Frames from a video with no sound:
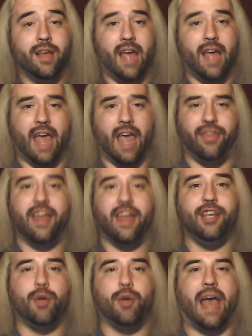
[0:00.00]
and
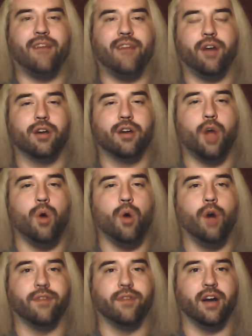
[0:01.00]
then you have her go
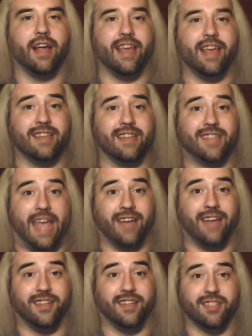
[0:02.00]
over against
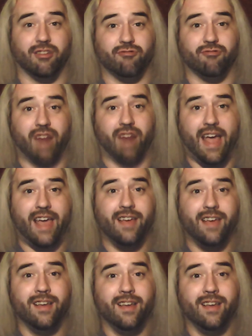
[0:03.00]
Candice LeRae,